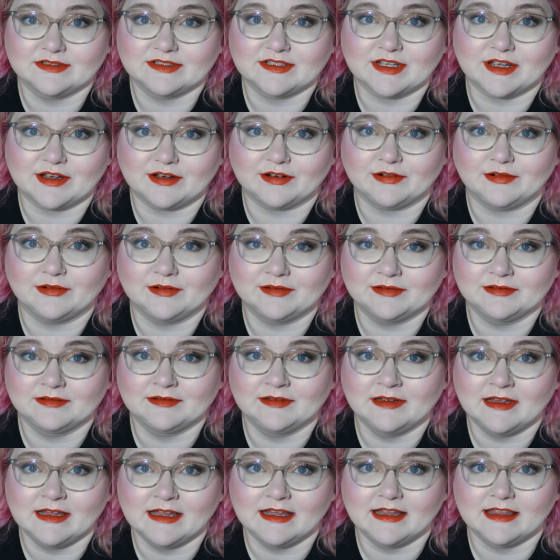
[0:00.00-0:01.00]
So
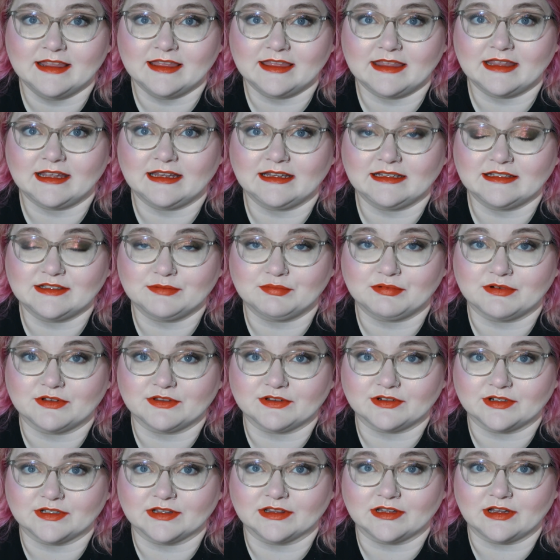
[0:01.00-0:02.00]
thanks,
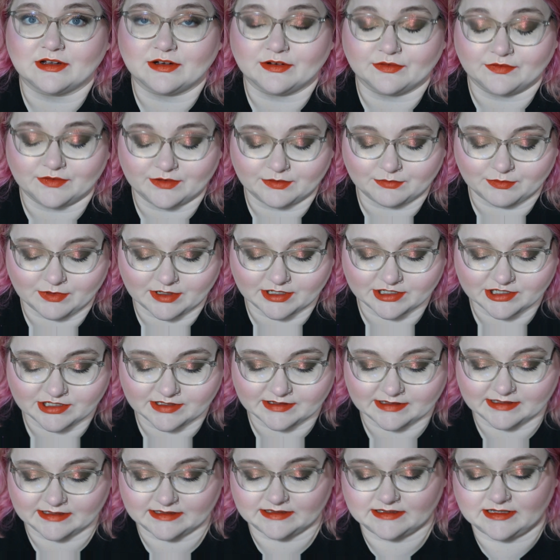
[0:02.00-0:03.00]
brother-in-law, if you're
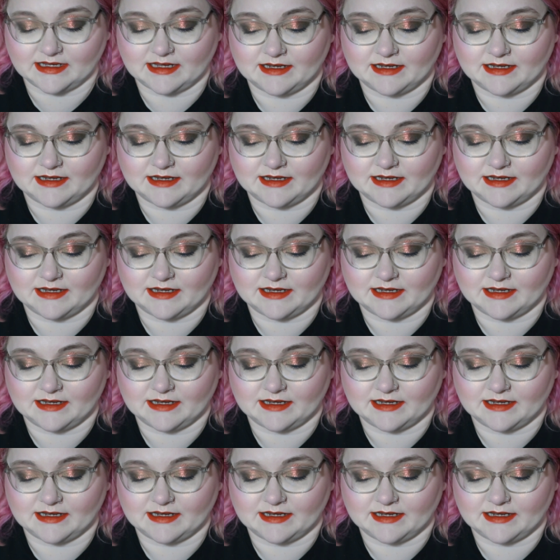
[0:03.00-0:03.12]
watching this.